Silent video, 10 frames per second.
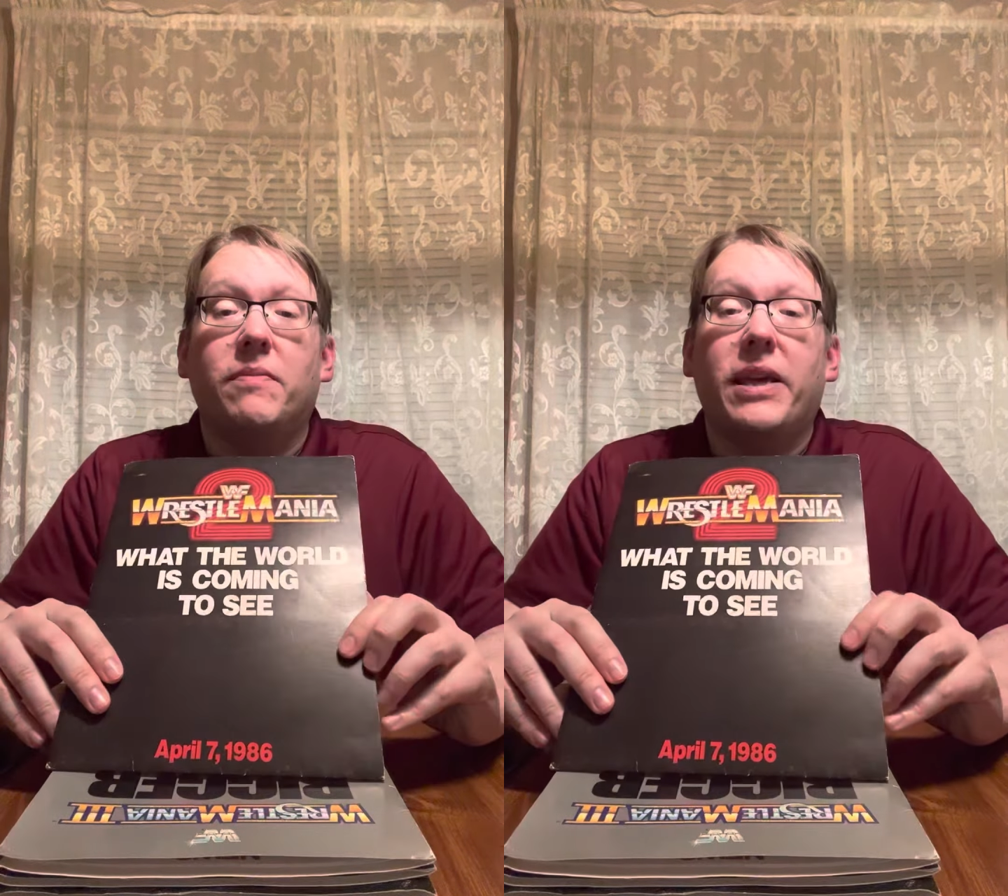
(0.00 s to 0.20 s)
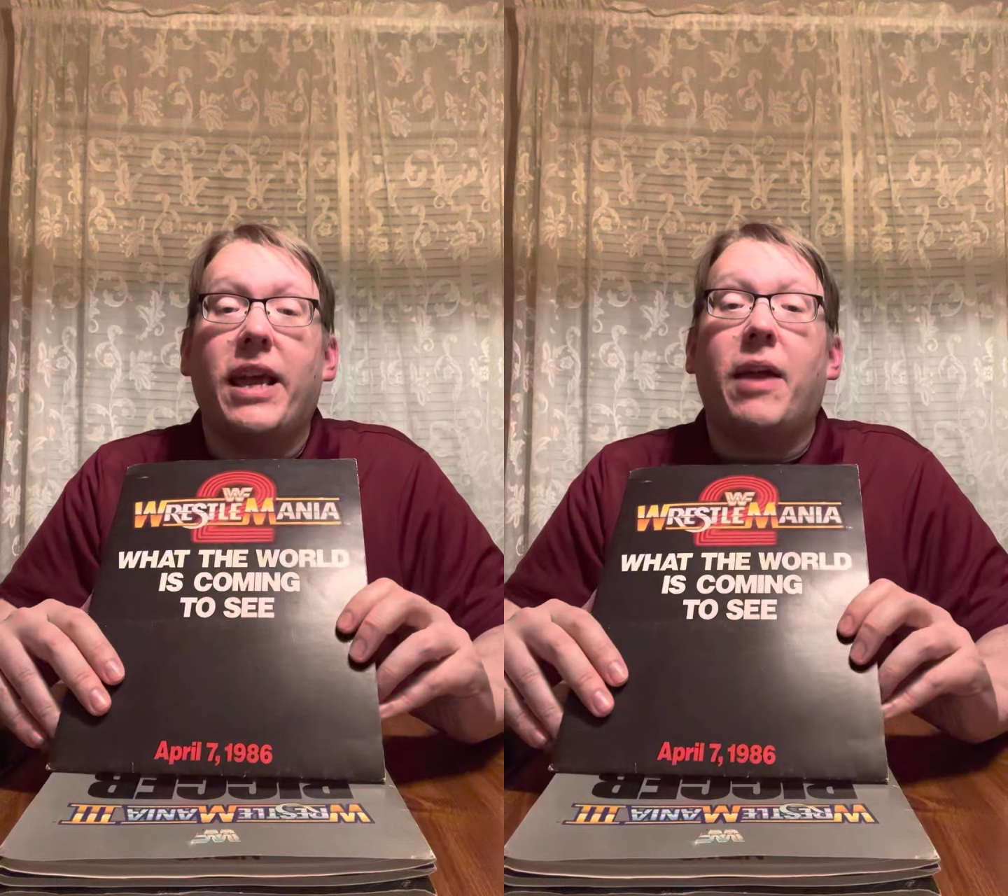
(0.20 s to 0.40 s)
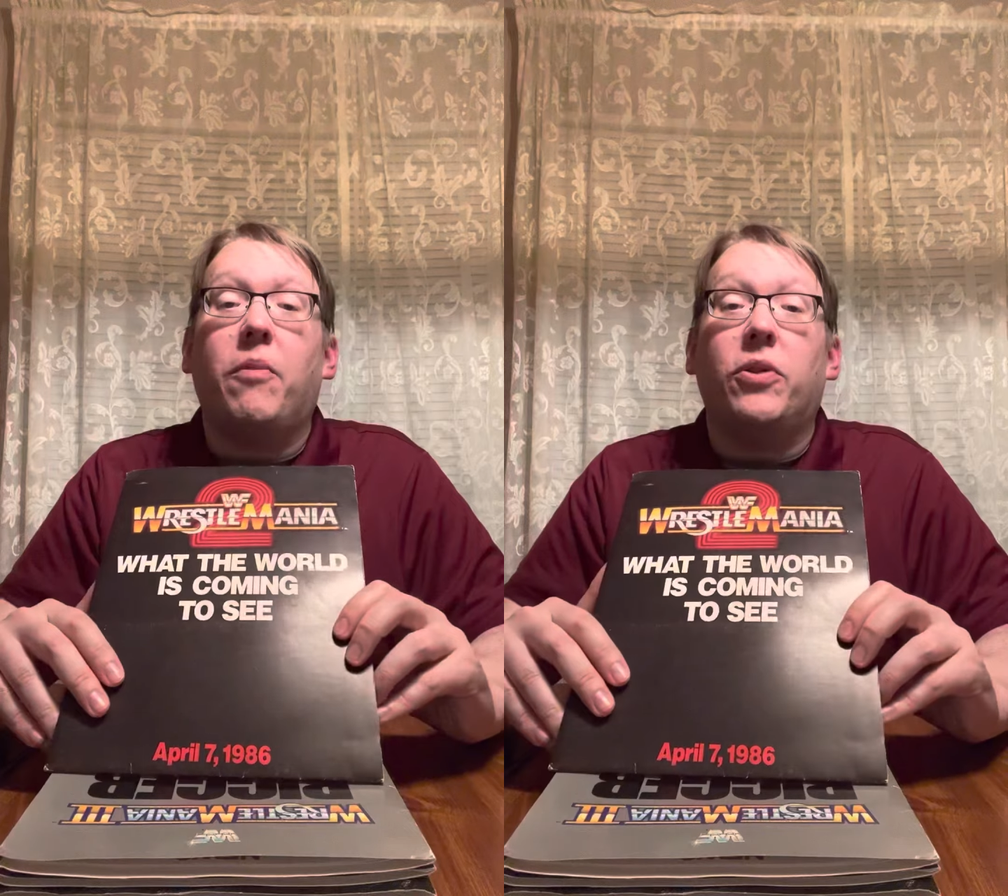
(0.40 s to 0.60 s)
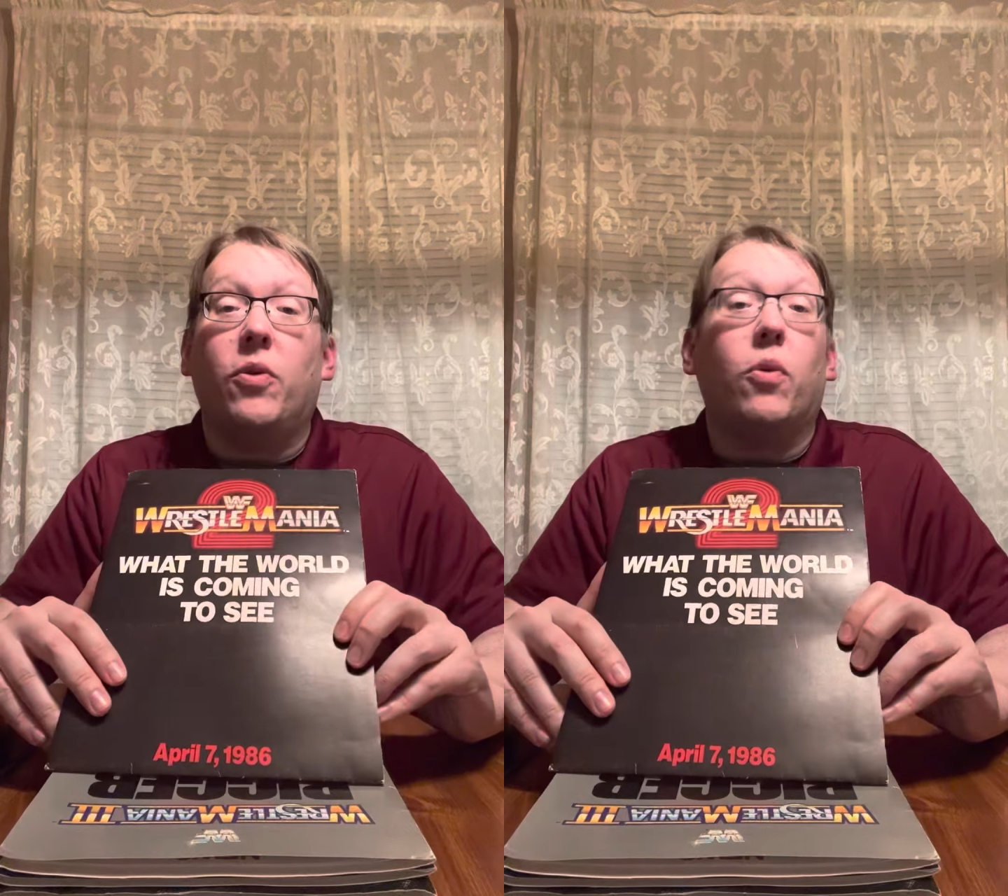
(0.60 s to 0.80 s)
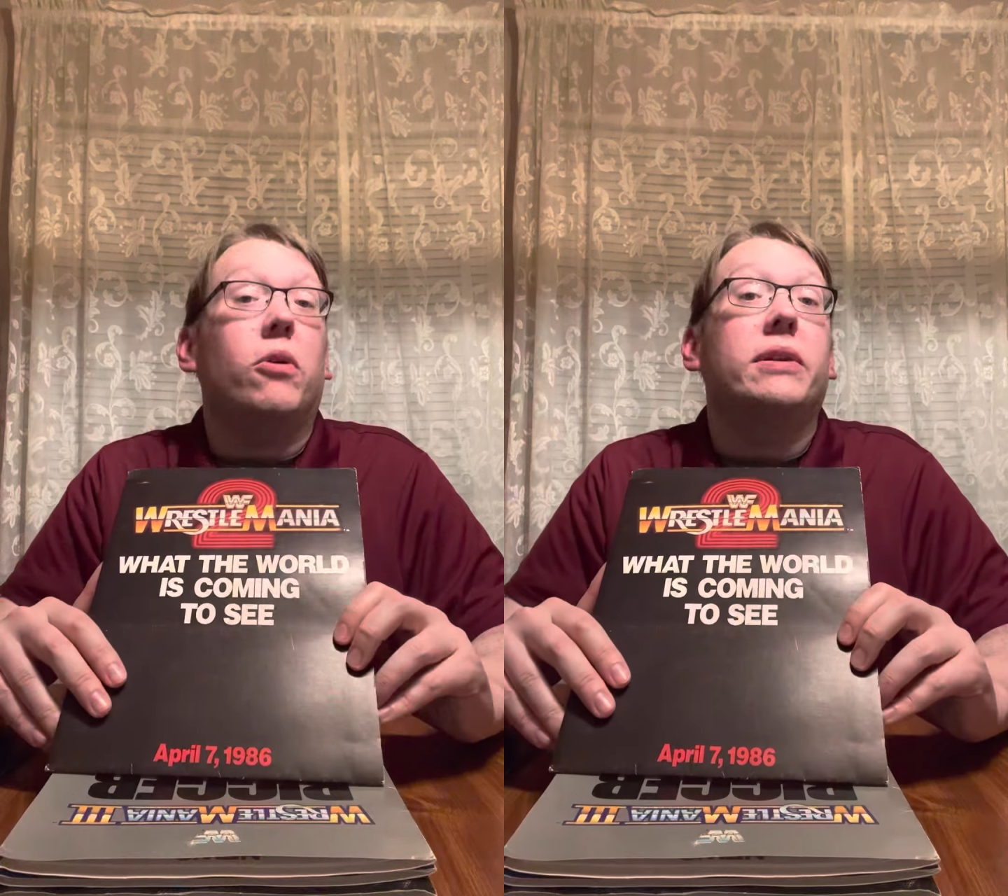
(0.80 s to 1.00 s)
became What the
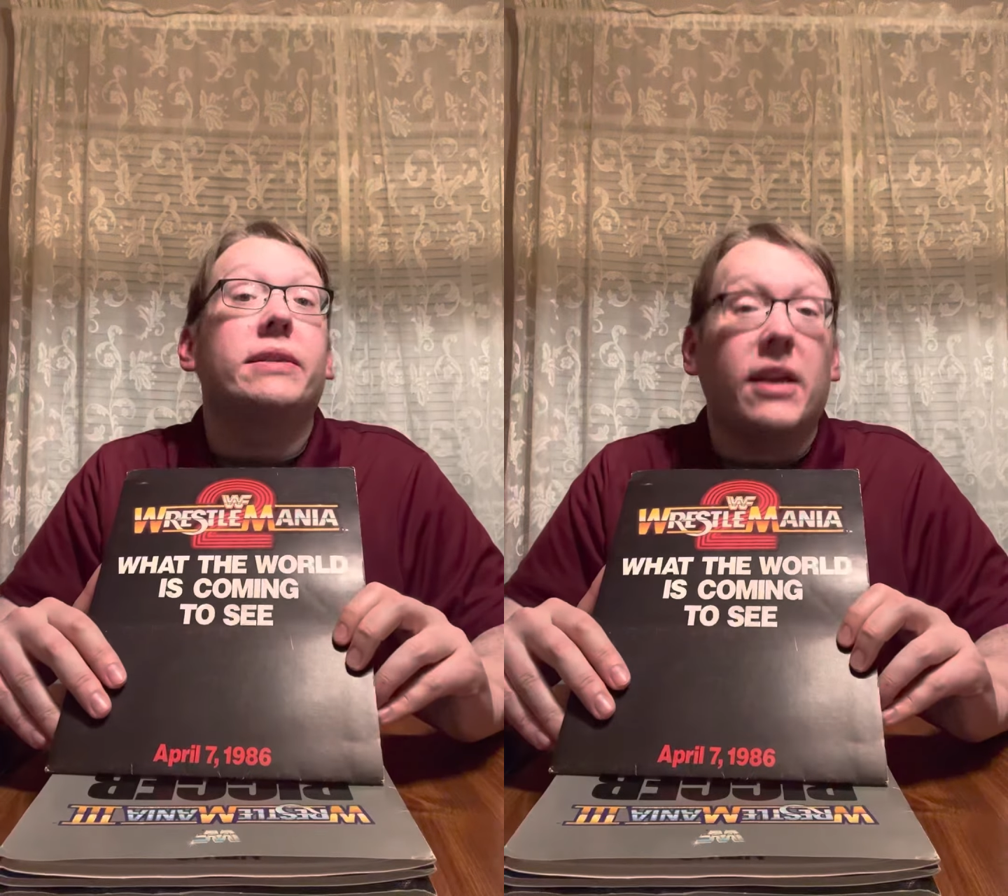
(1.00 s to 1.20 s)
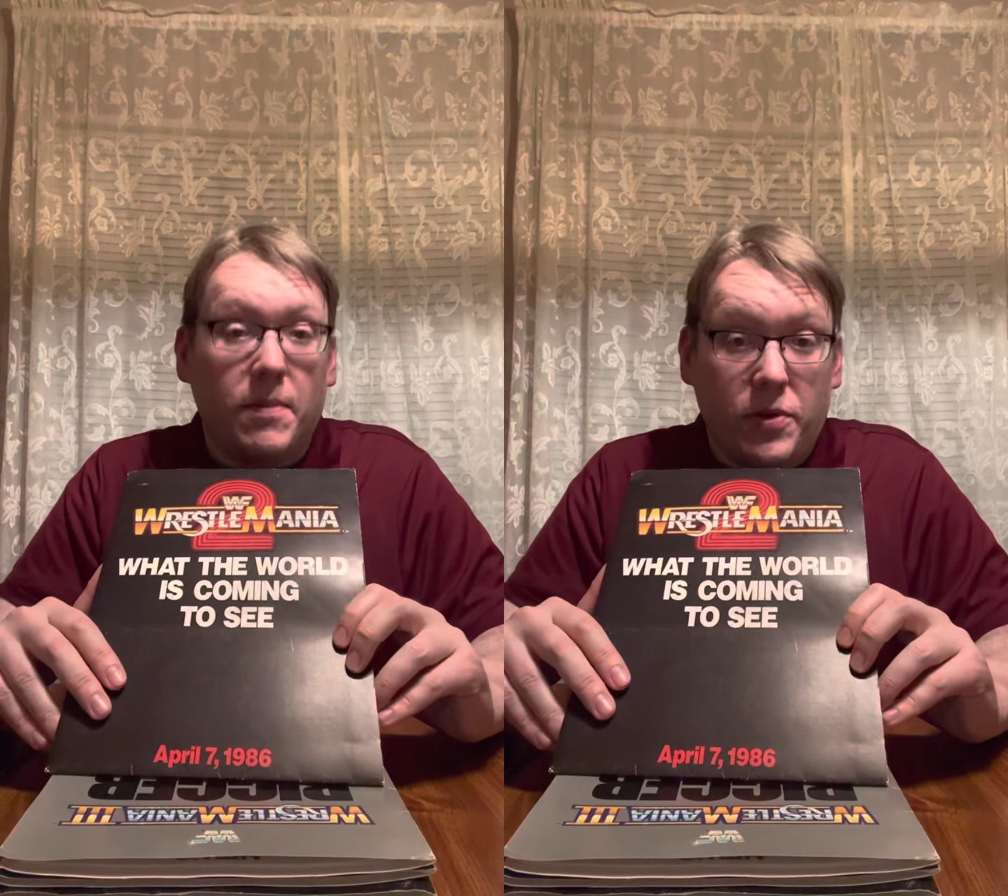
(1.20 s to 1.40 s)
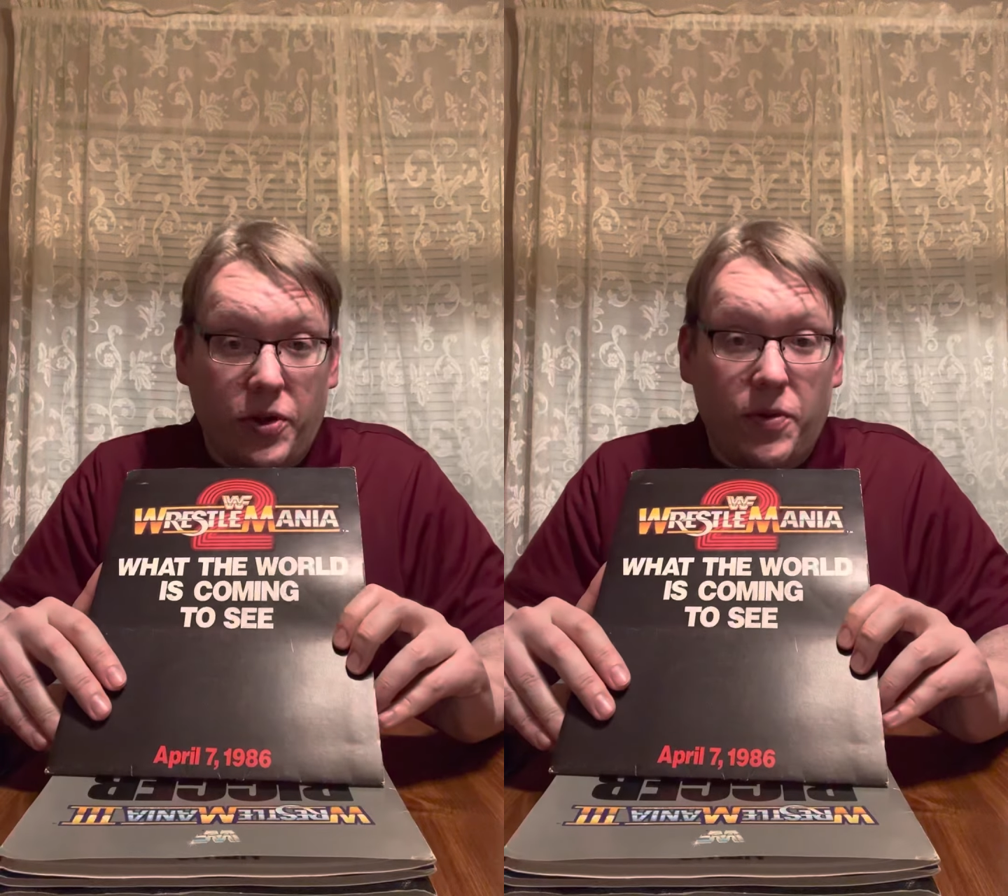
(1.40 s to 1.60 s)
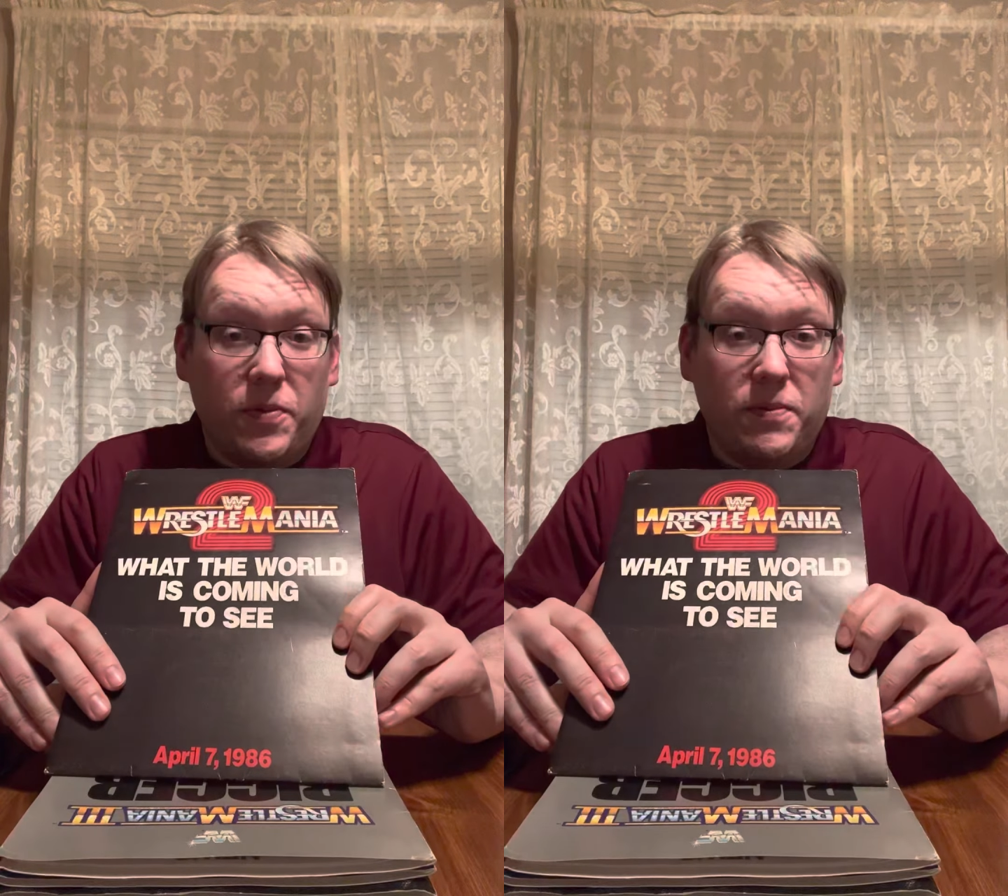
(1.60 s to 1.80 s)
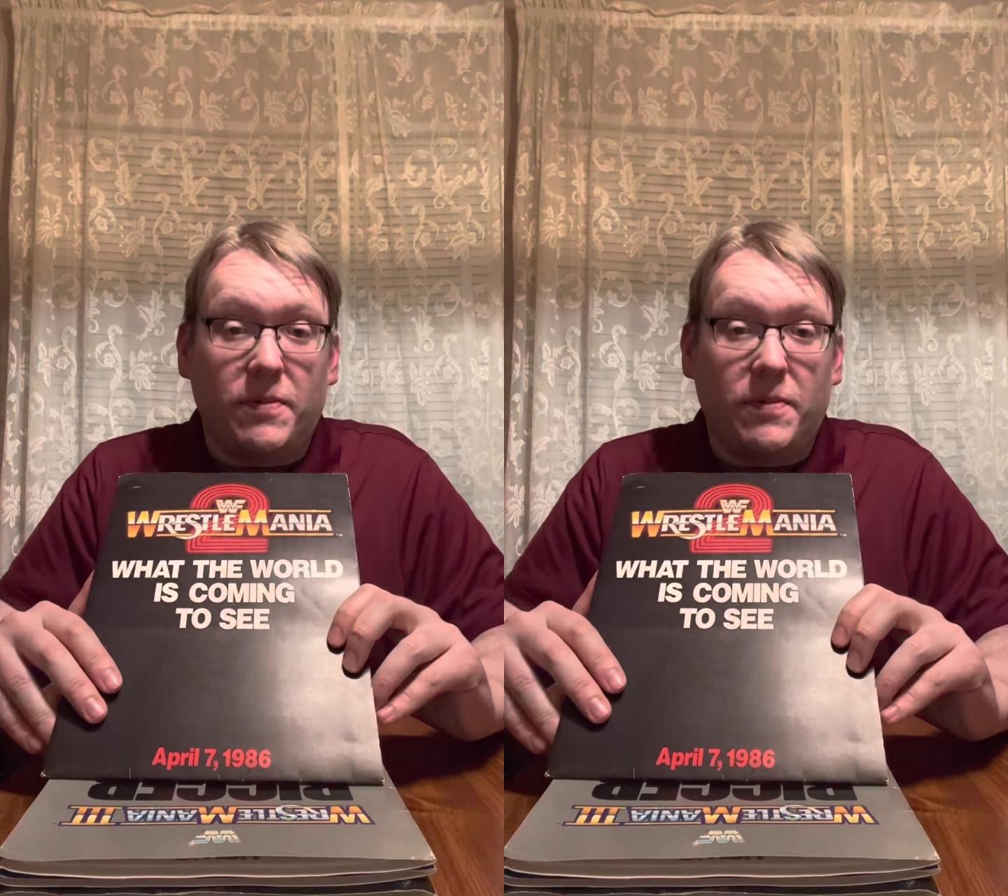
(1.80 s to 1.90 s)
World Has Come To